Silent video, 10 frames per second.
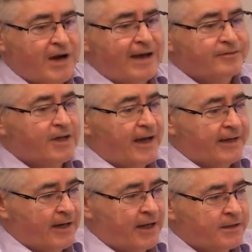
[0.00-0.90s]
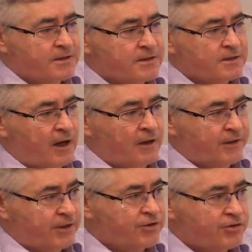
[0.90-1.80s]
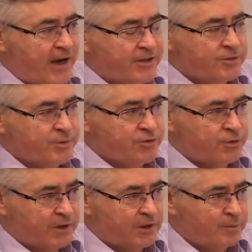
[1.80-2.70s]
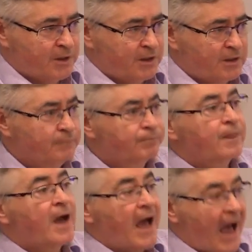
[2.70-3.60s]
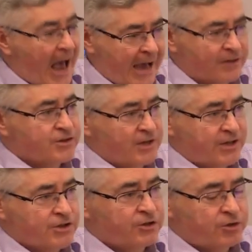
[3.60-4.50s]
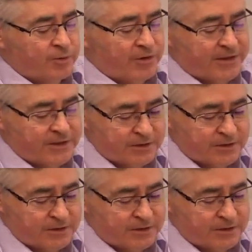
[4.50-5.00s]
draft guidelines on the interaction between the committee and national human rights